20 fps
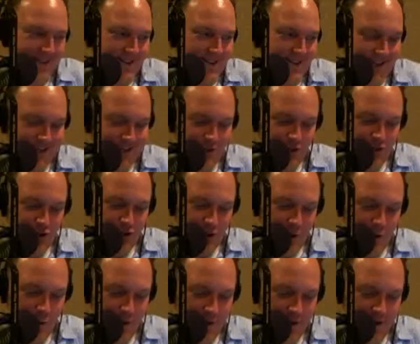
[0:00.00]
in
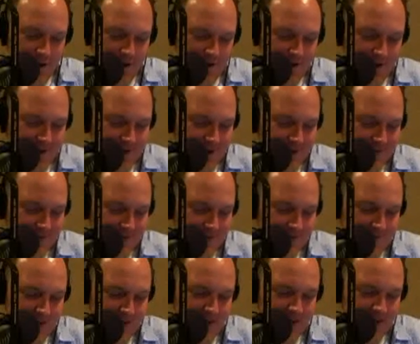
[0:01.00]
June.
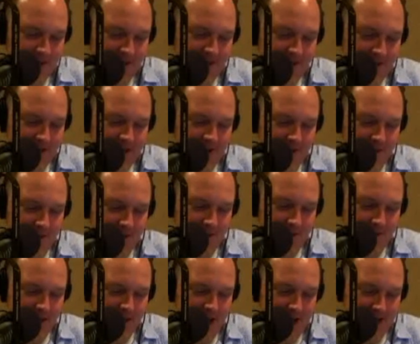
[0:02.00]
Now we're going to have to hear
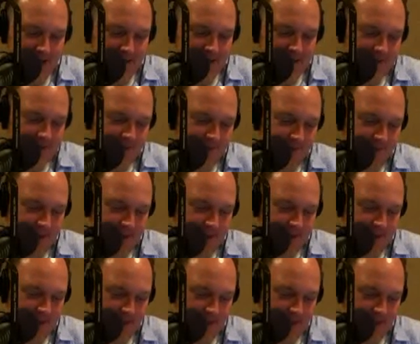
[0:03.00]
about that for the
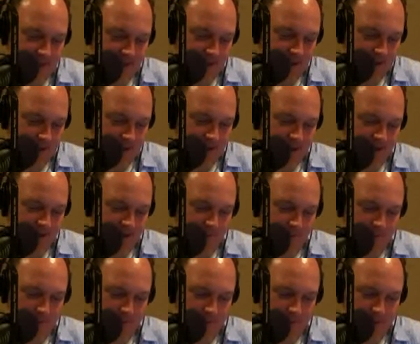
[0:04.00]
next 6 months. All the
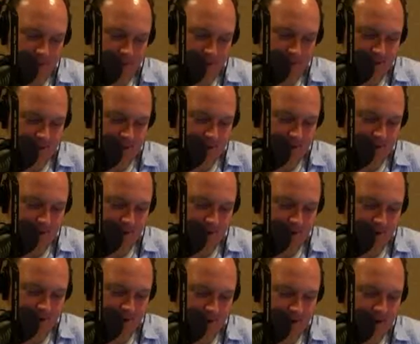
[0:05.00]
people being excited about
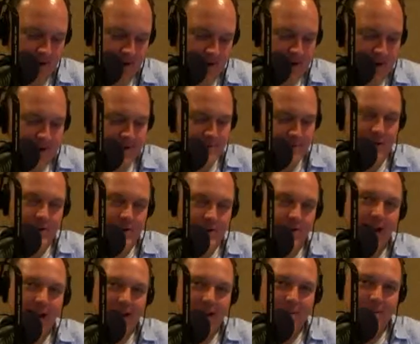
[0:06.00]
going. Here's my You
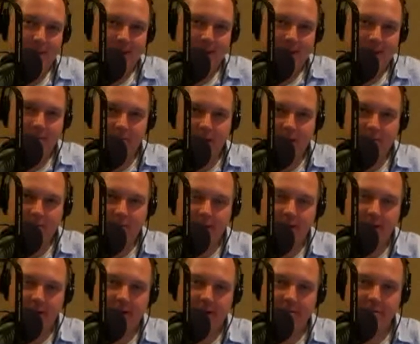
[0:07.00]
Gotta Be Kidding Me. I was in
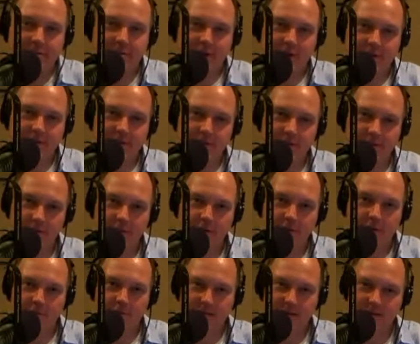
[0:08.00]
a doctor's office this
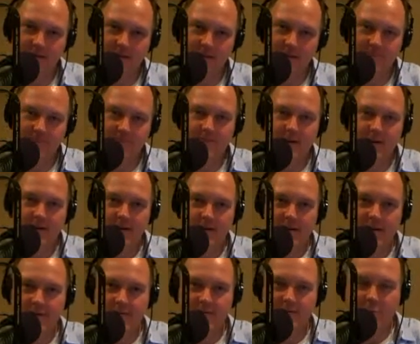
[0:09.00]
week with my son.
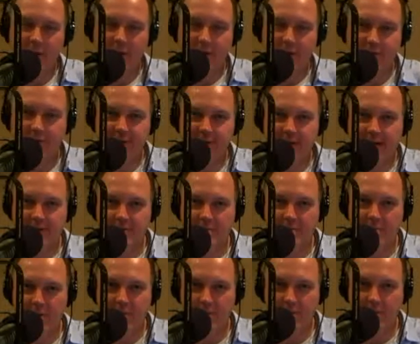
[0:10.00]
I was waiting for a doctor's
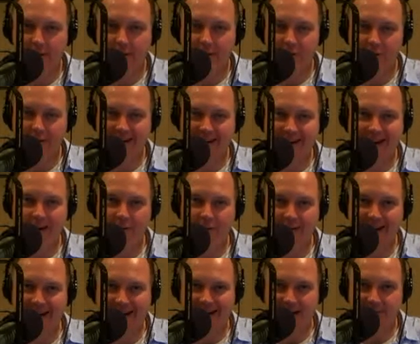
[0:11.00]
appointment where we had to wait an hour
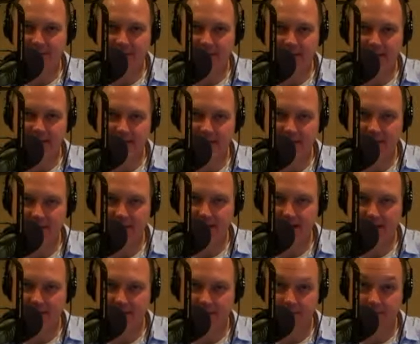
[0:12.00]
and a half to get in to see the
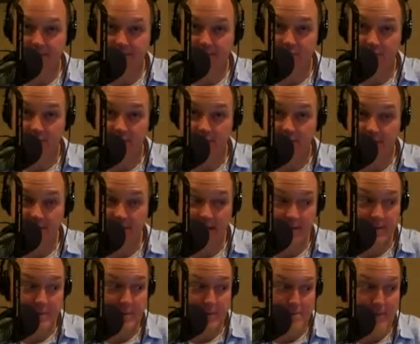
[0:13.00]
doctor because, they can't
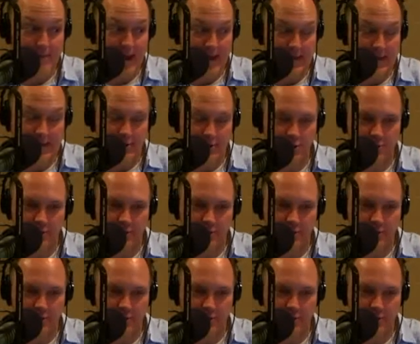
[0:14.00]
seem to manage.